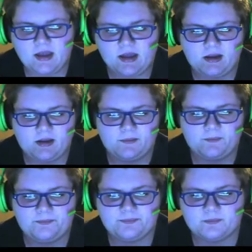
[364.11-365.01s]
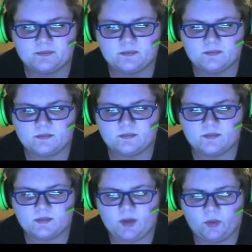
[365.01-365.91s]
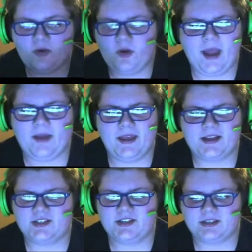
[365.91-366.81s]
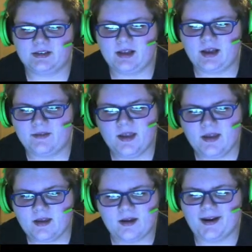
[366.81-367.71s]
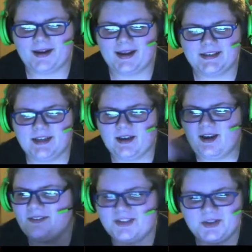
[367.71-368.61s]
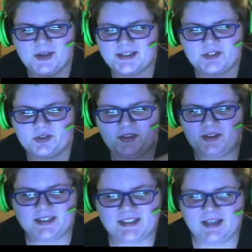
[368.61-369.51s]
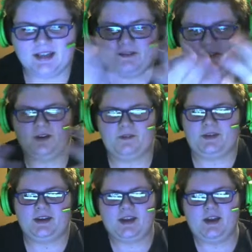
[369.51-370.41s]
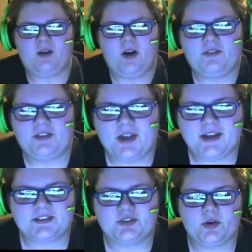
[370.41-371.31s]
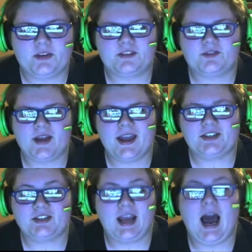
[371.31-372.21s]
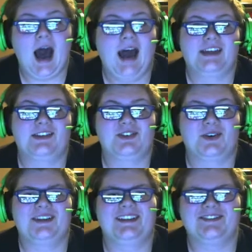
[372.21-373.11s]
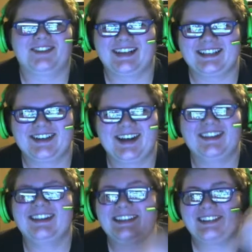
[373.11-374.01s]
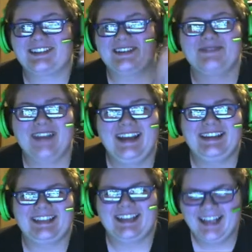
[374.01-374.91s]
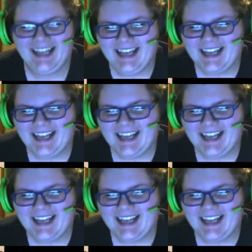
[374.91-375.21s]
I wanna know how the heck she's still alive. Alright guys, hopefully you guys enjoyed this little video. Hopefully you guys enjoyed this reaction. I enjoyed this freaking trailer. This looks amazing.